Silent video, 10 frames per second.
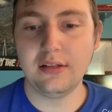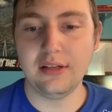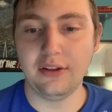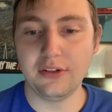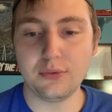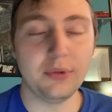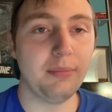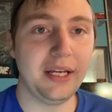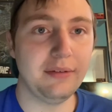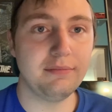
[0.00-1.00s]
now this one
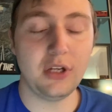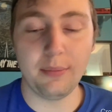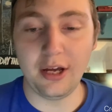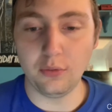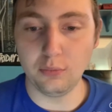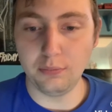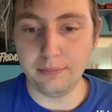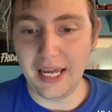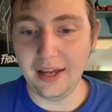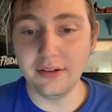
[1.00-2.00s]
might come out
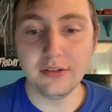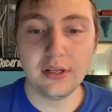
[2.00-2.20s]
bad,